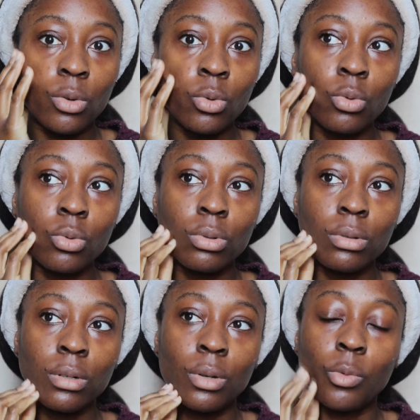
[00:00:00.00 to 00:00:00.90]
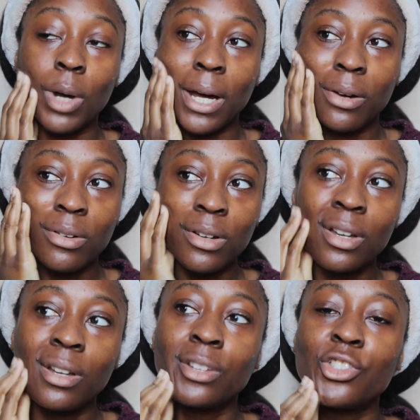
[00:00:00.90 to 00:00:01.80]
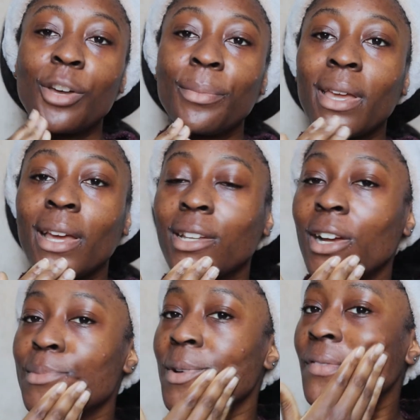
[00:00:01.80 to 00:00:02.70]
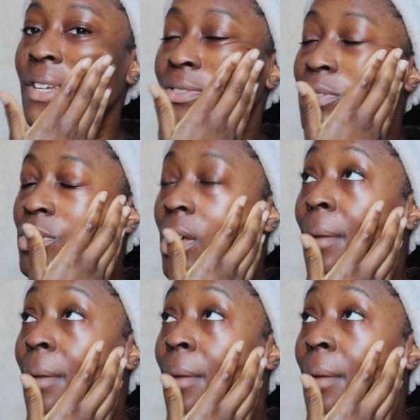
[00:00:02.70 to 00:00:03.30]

Oh, wow. Jumping ahead, guys, my face was